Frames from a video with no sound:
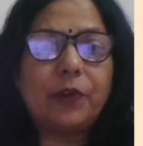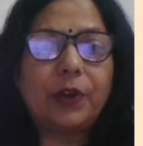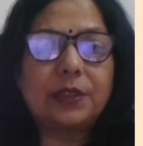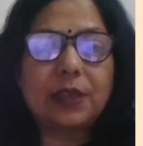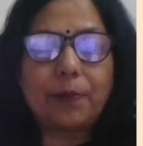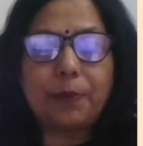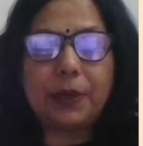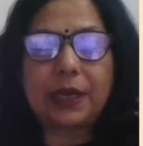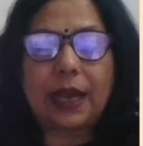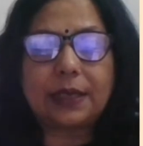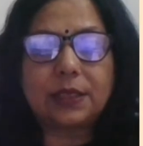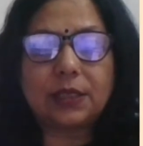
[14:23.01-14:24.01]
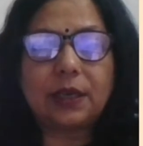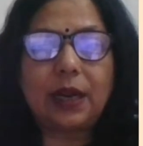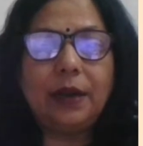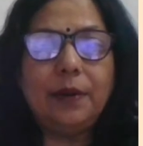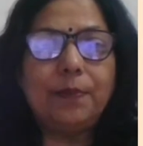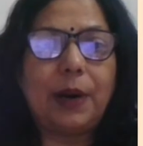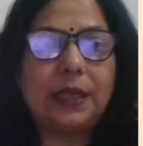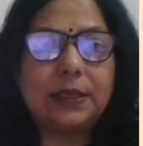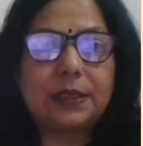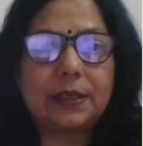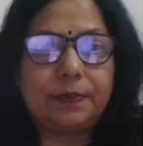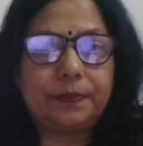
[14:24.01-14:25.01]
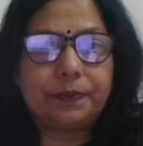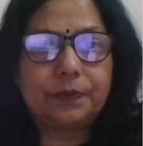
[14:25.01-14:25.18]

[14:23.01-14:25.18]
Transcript: For example, castor and balsam.